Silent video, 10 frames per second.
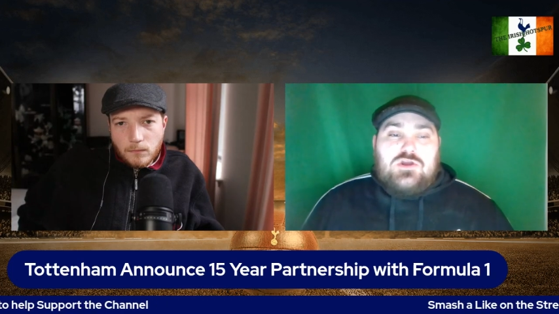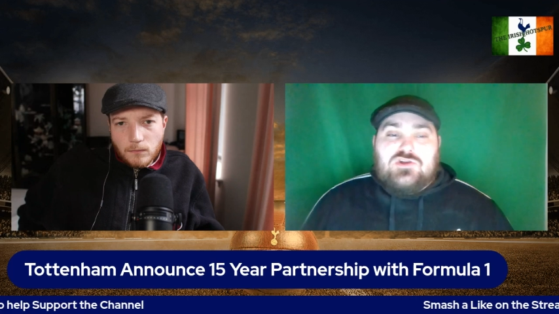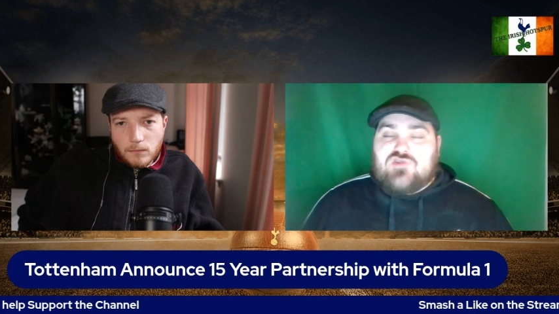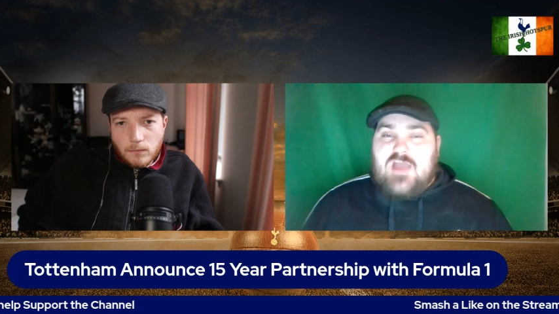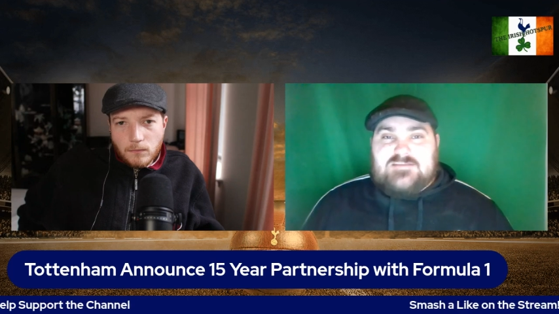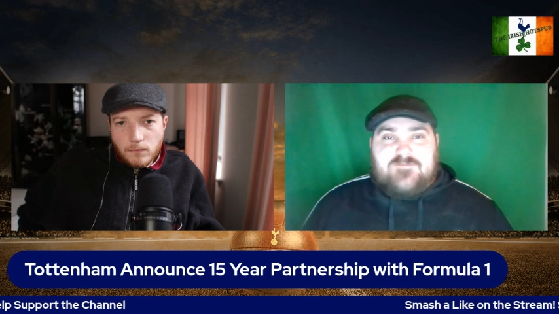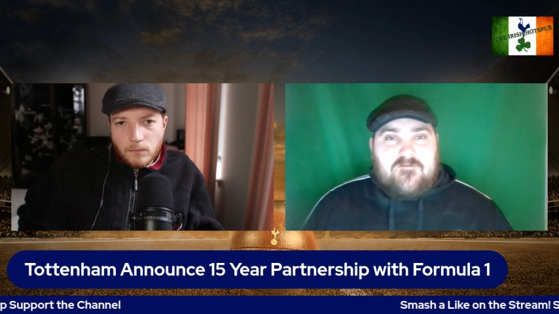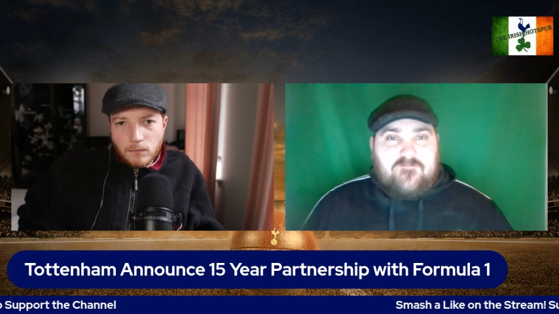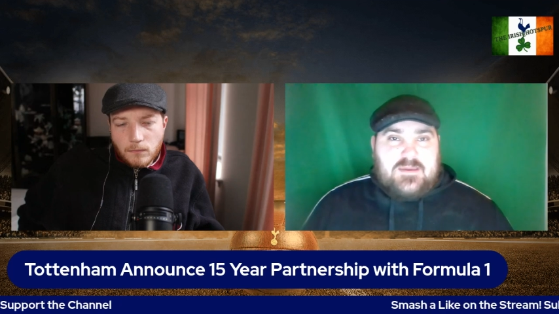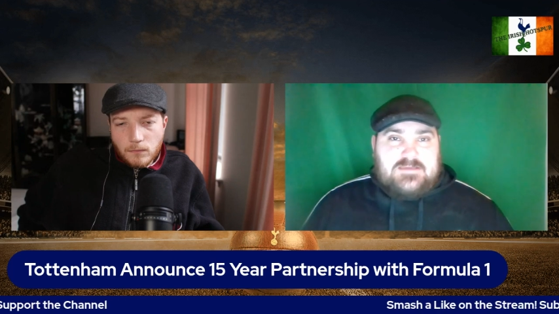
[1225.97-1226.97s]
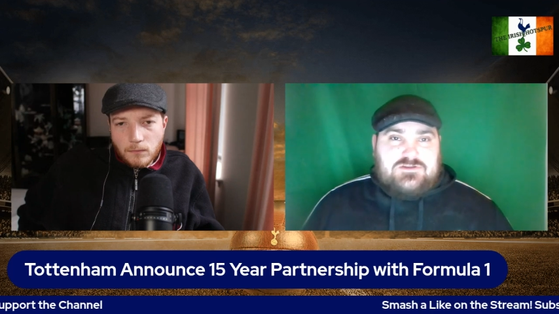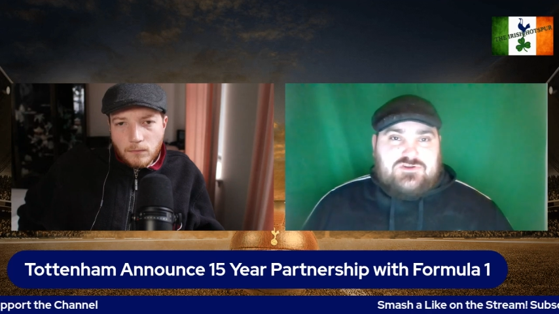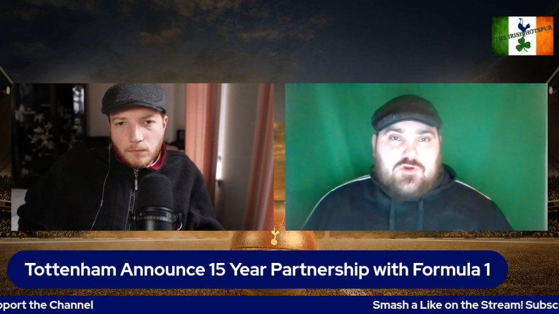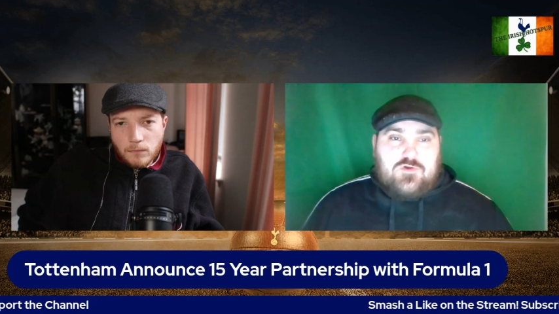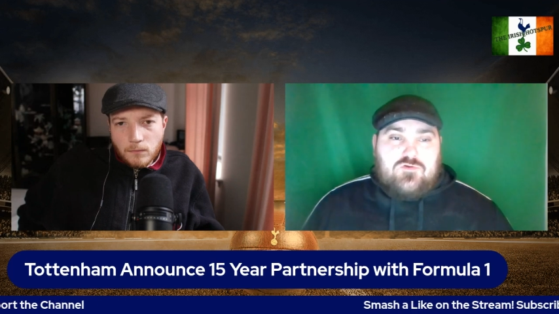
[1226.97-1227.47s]
Speaker 1: Mm. Transfer fees are
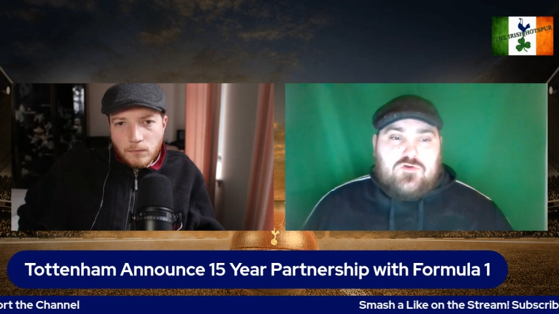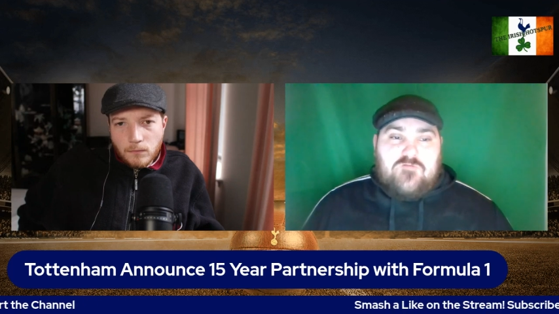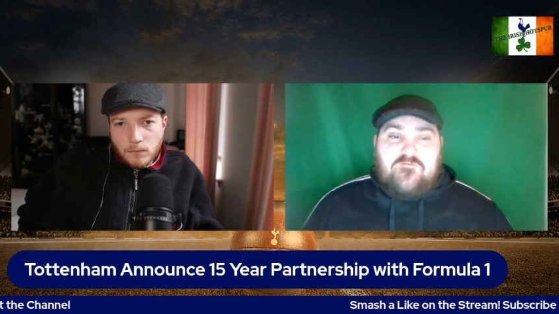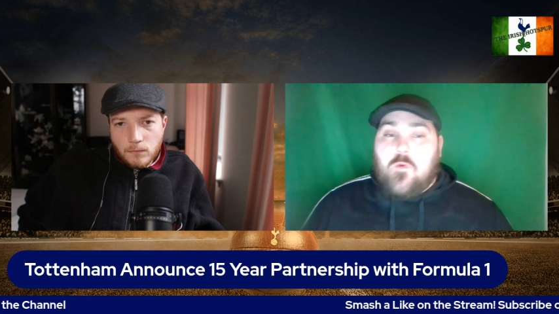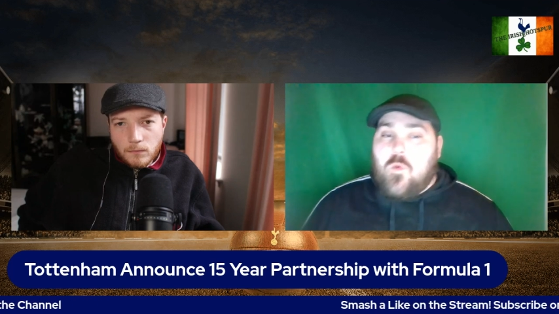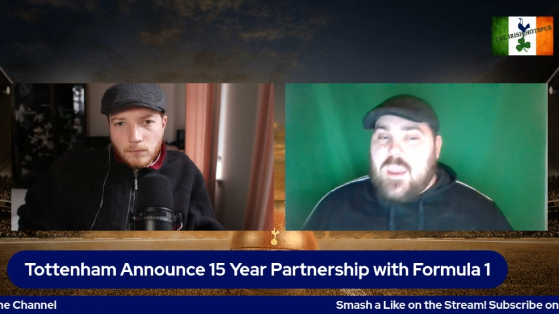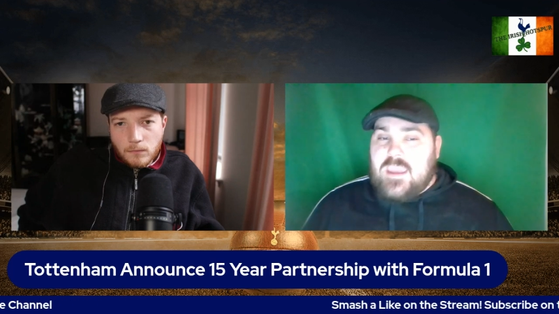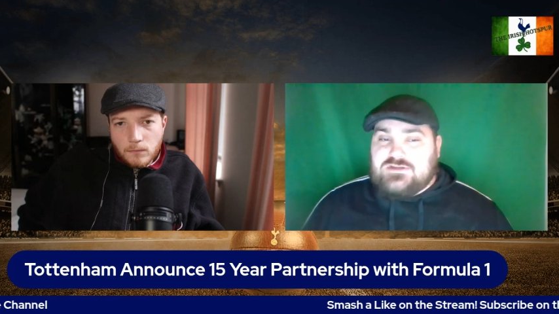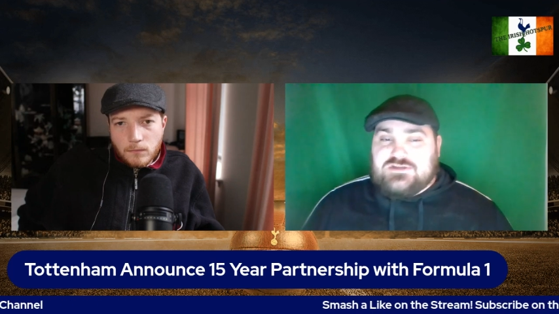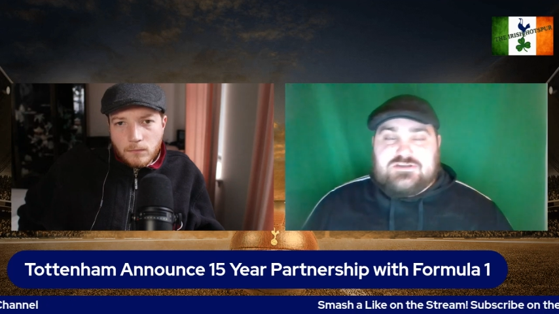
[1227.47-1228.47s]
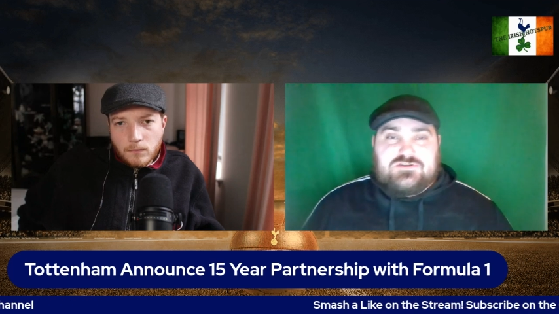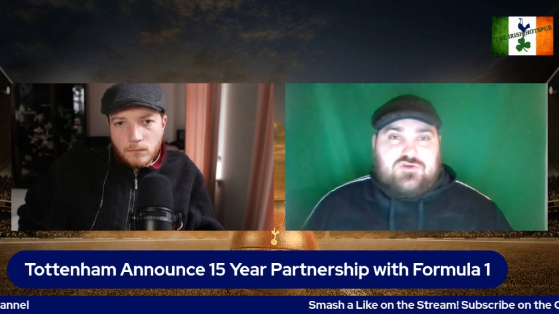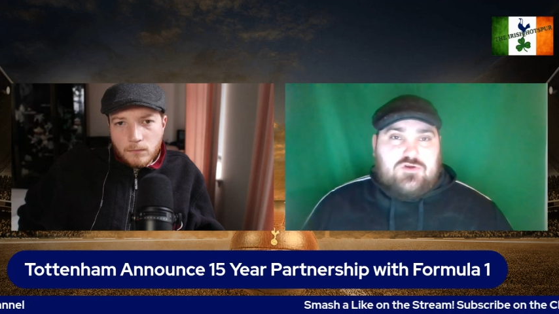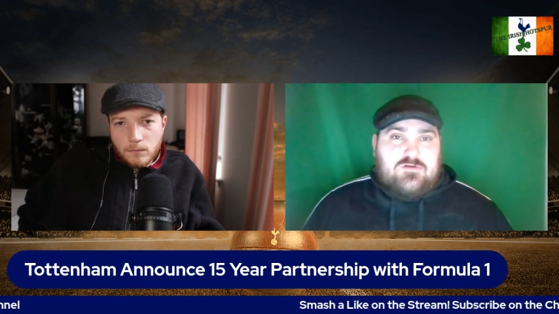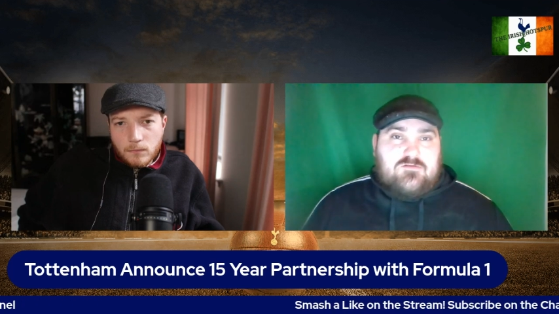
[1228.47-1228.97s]
through the roof, wages are
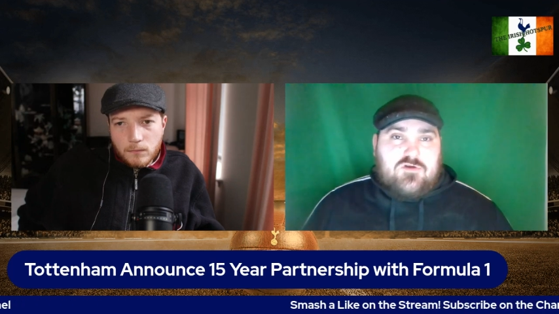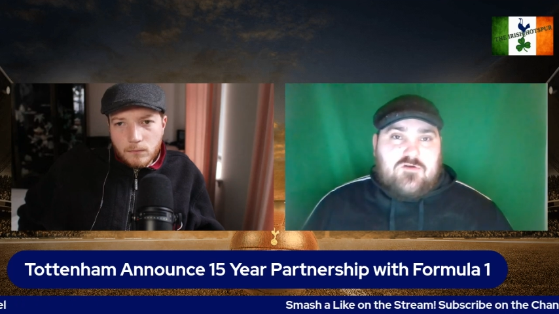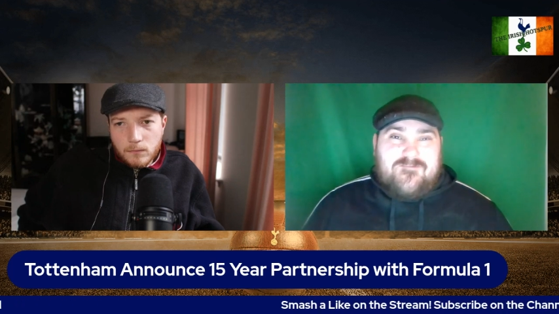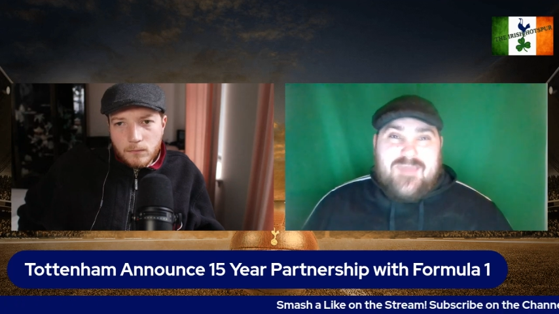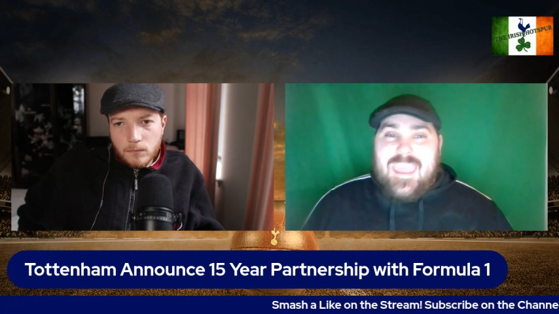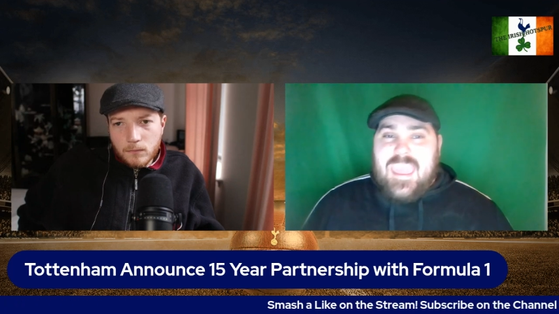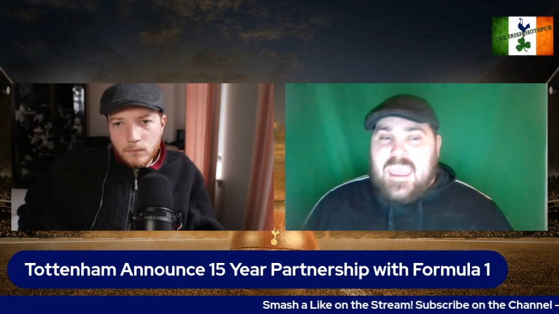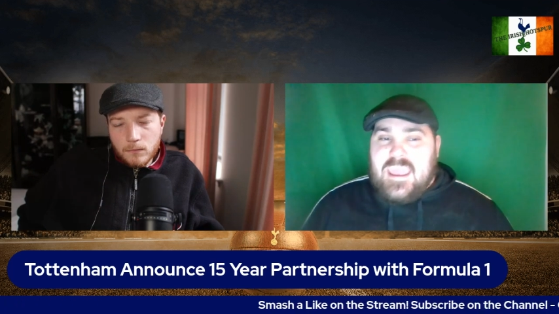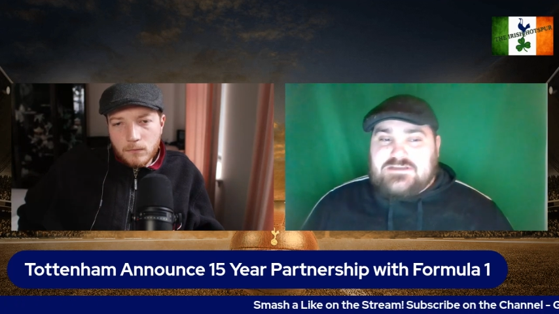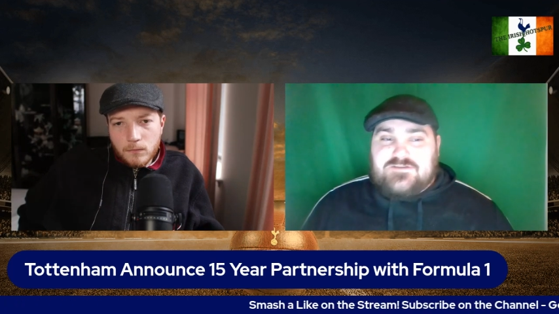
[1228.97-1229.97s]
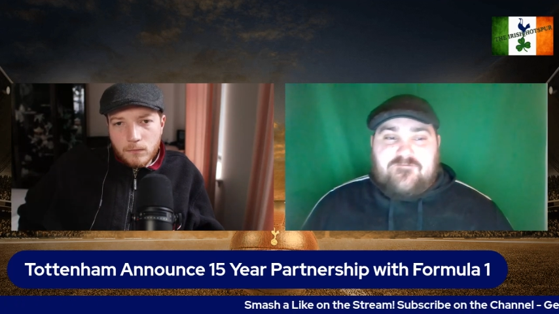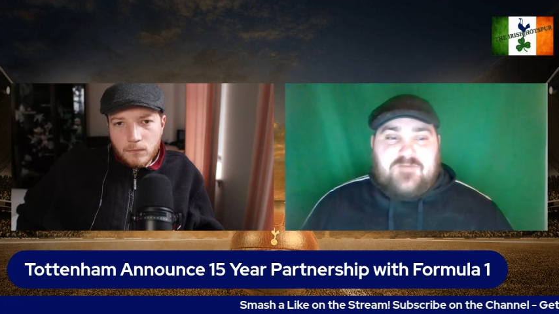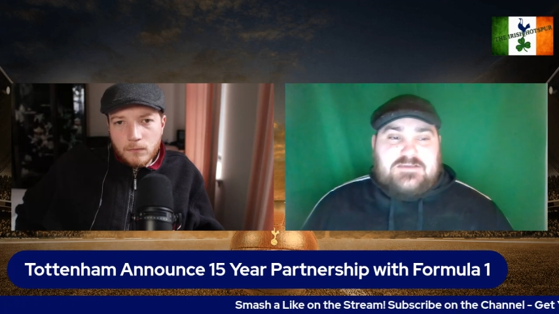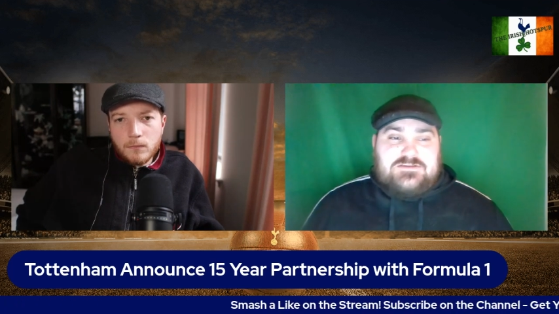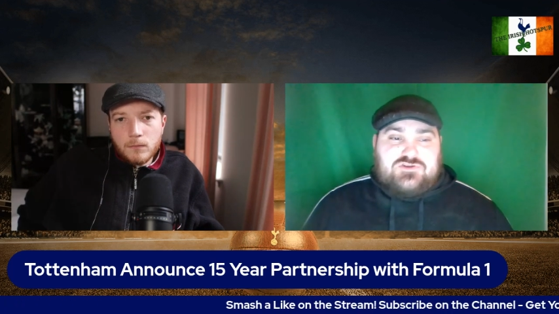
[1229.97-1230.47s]
through the roof, agent
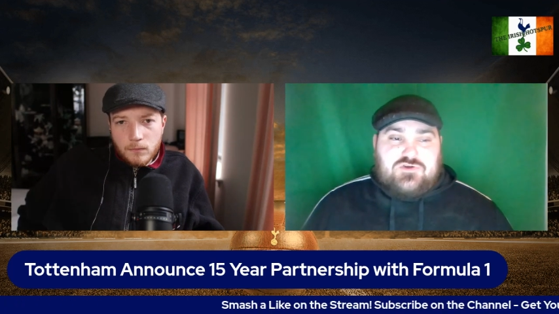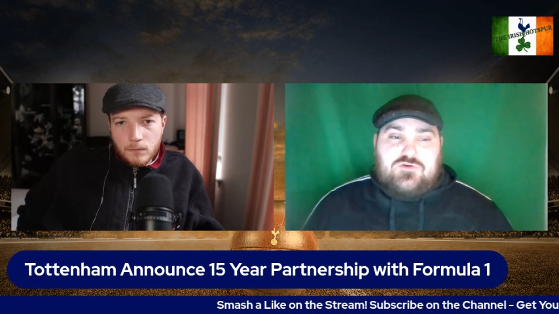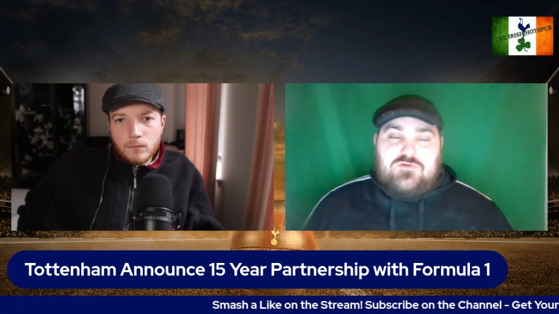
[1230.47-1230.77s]
fees are through the